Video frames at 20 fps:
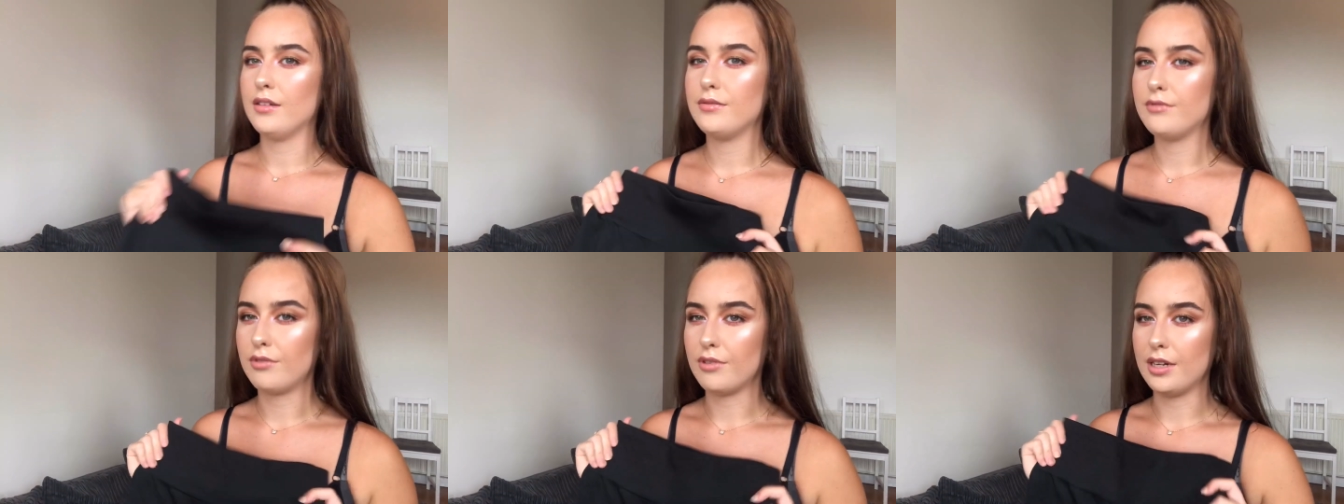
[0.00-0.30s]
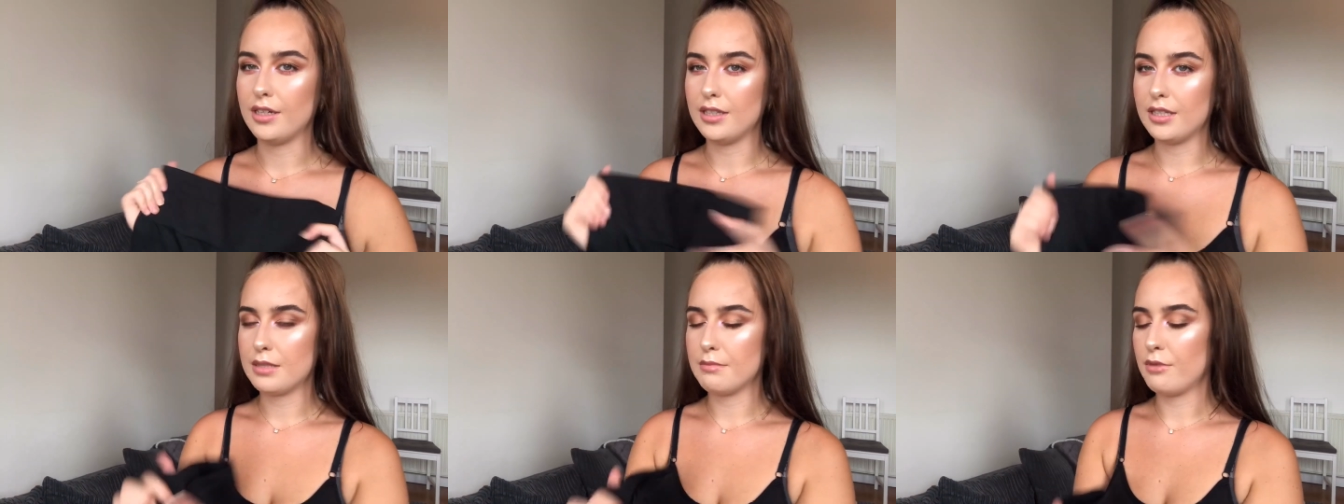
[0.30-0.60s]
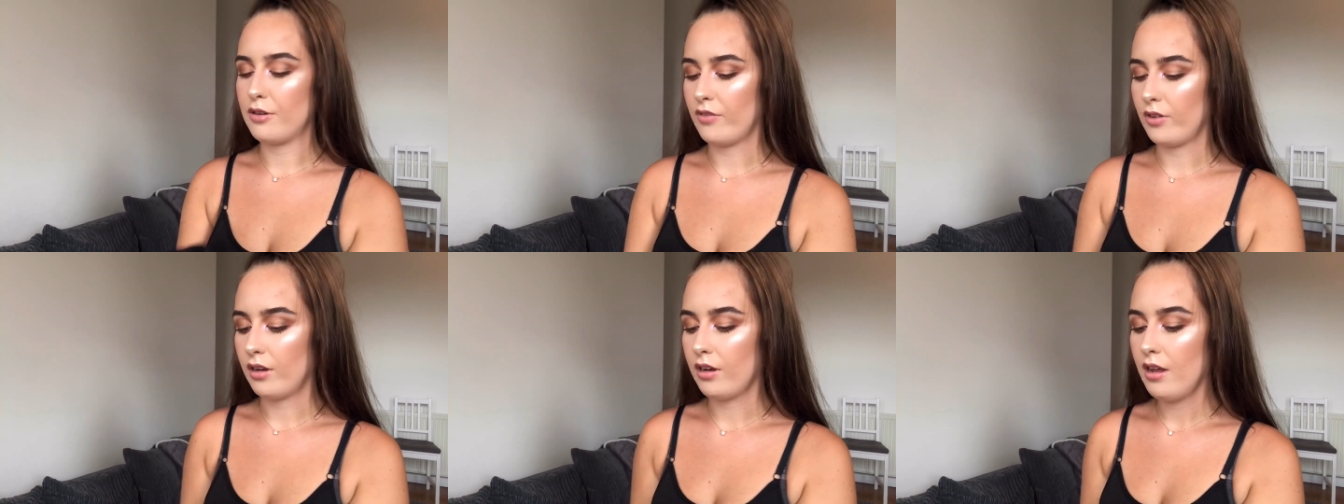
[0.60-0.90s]
right, let's
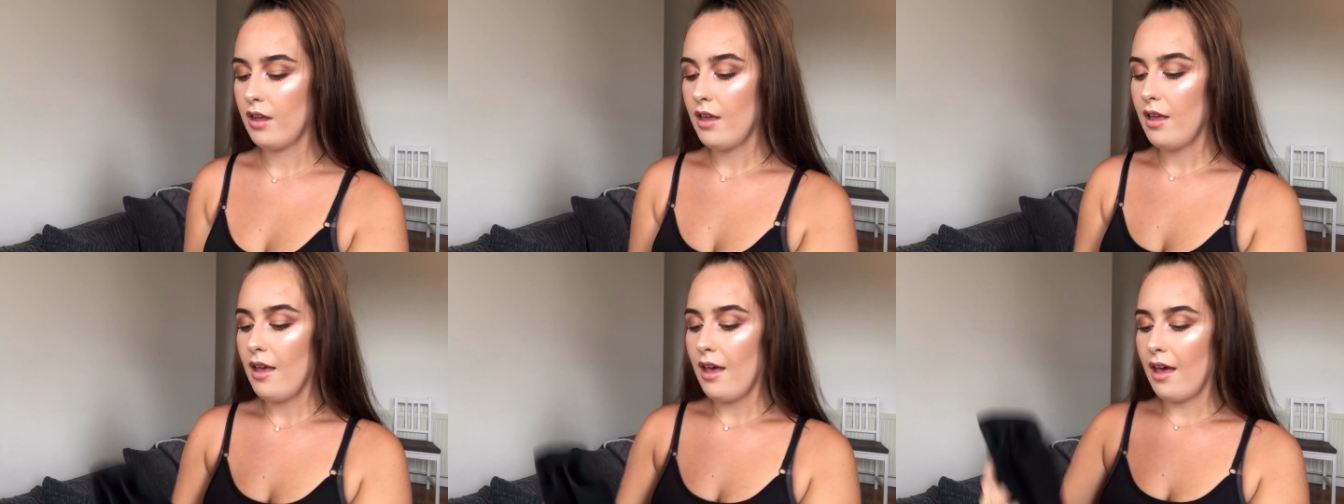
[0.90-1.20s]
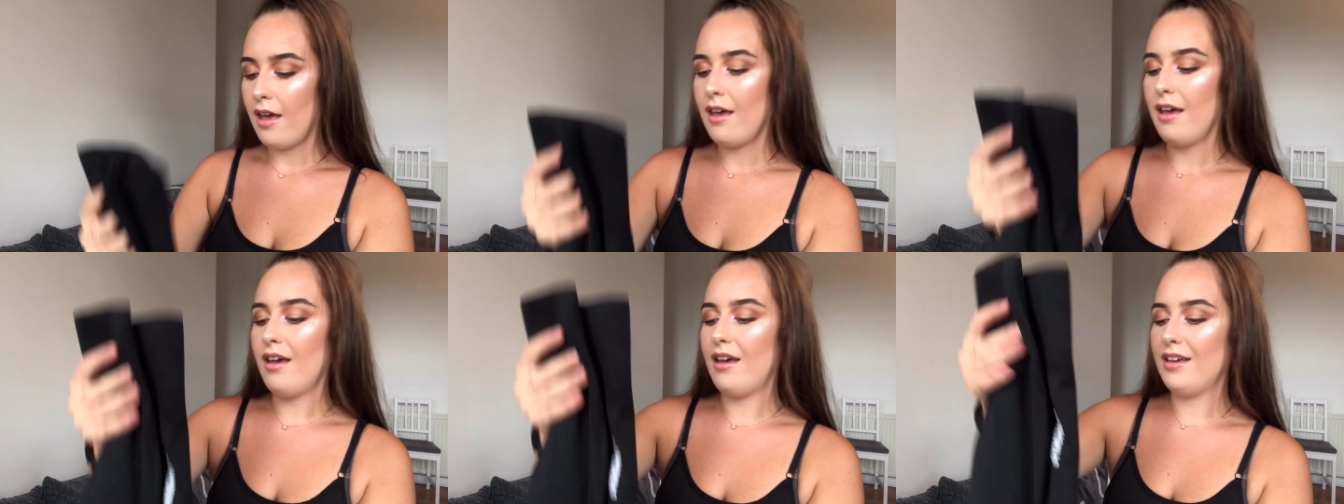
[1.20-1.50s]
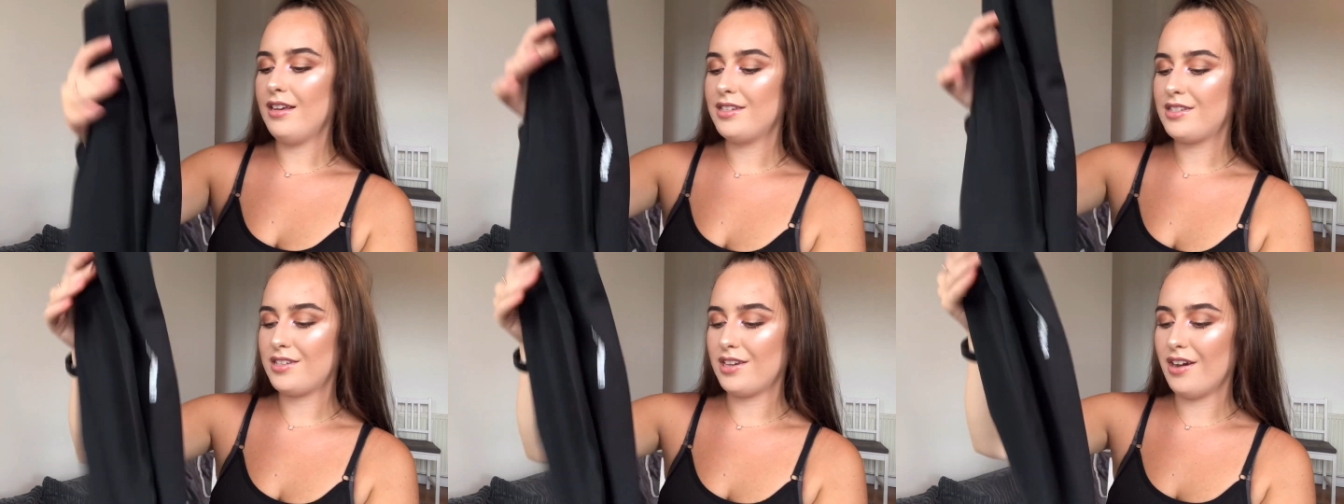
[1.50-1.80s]
move on.
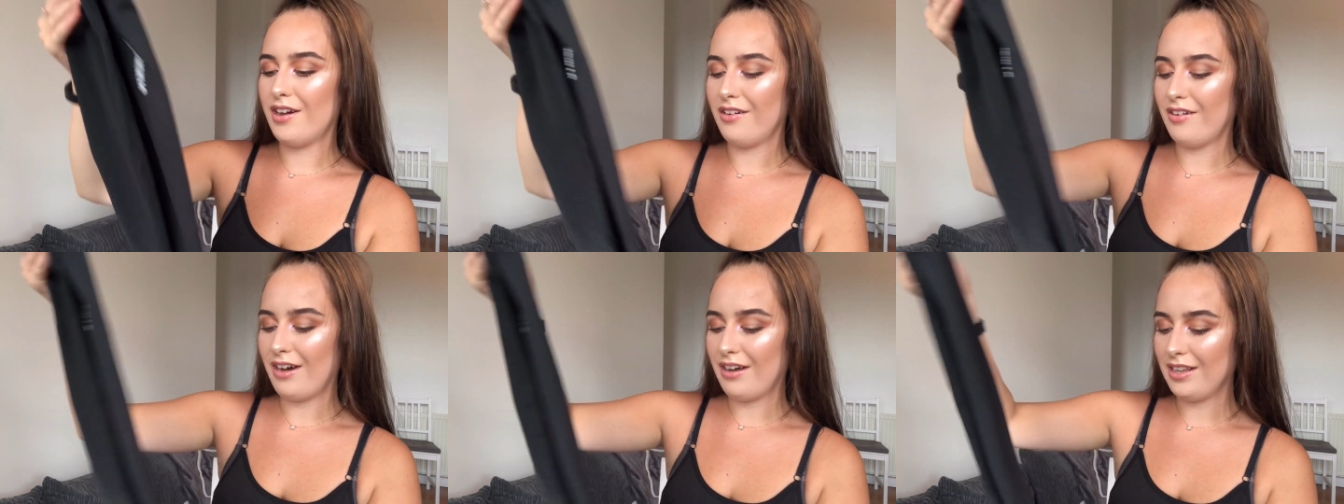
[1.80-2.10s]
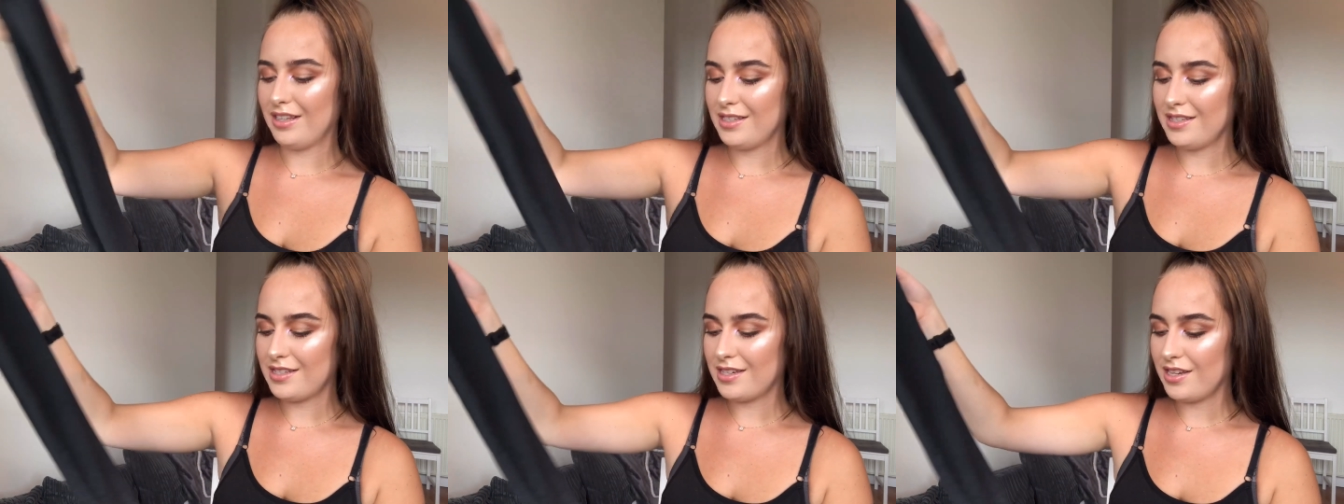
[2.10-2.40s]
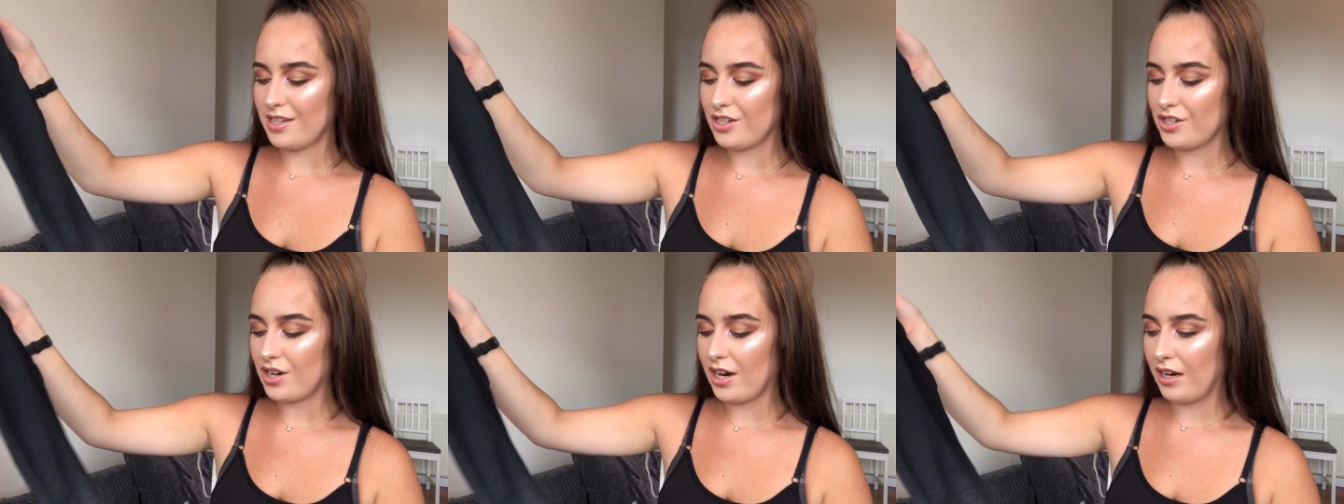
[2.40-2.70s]
So I'll insert
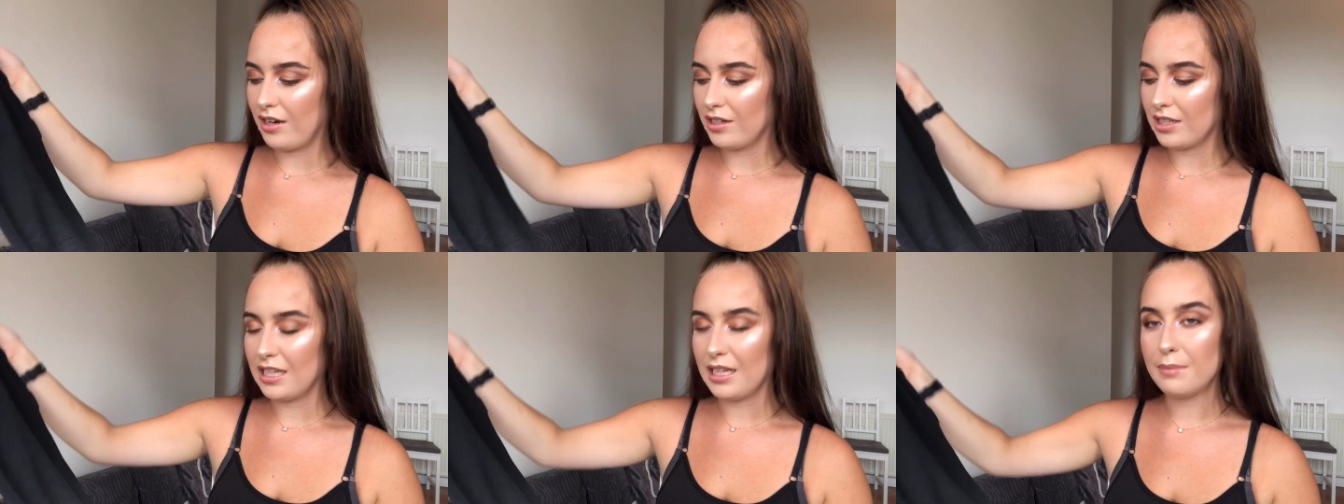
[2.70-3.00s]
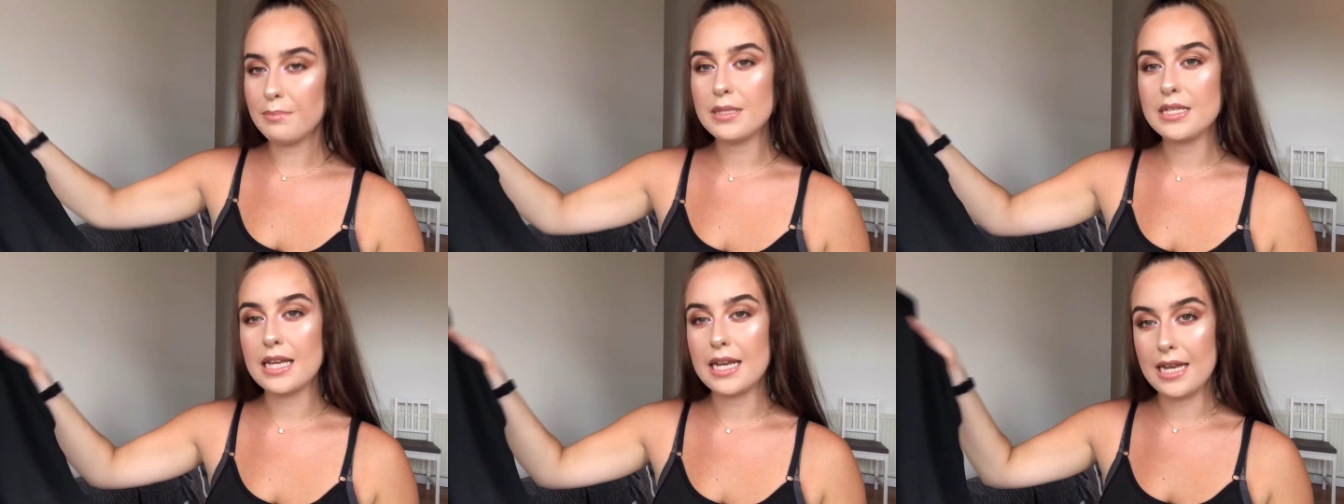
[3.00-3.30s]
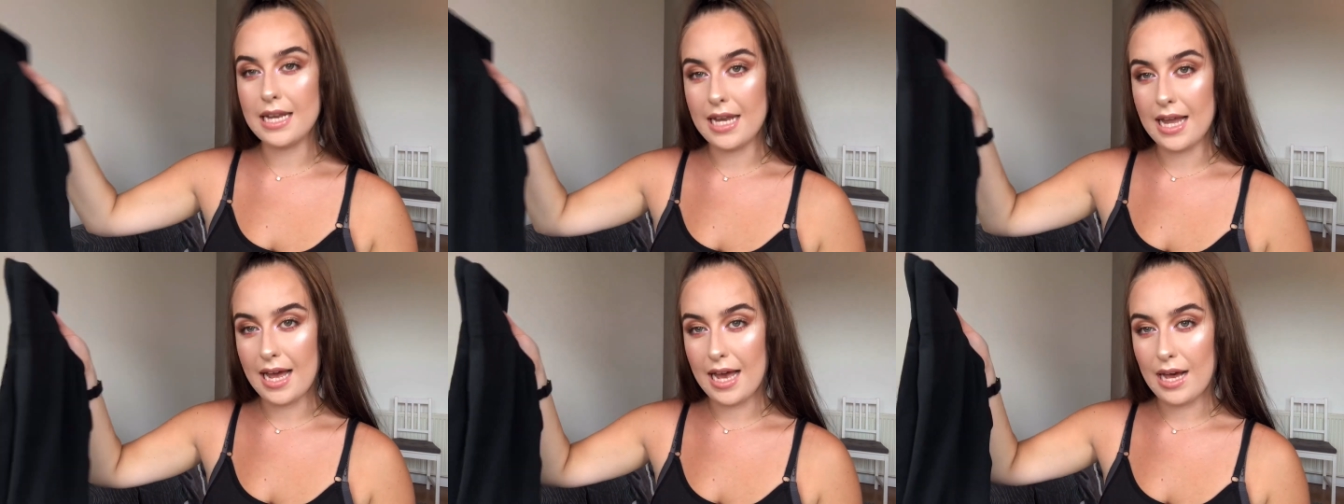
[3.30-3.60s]
the try-on clips
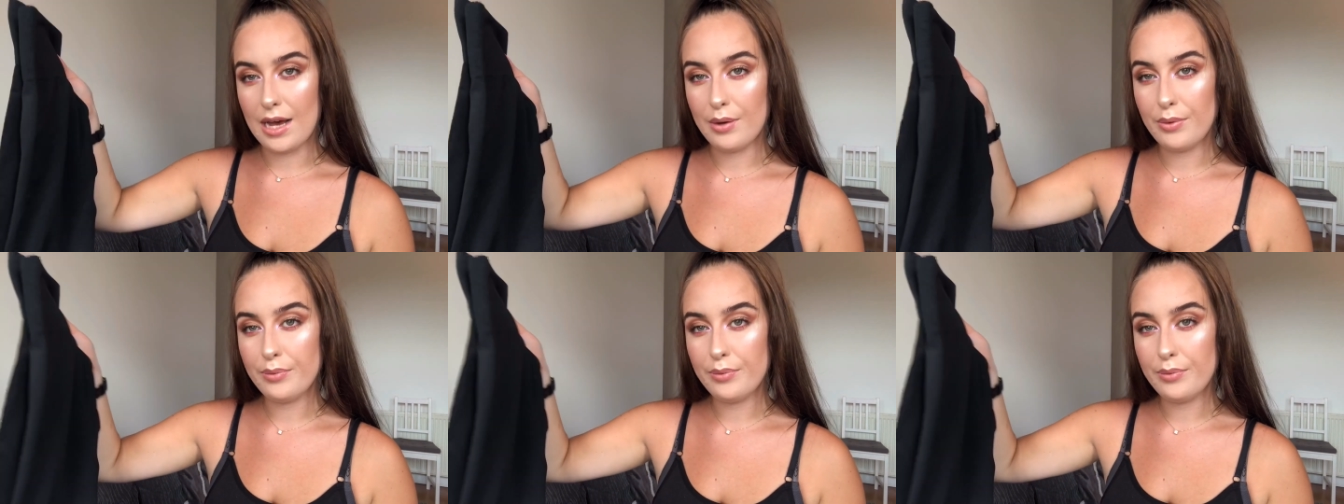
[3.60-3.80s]
now.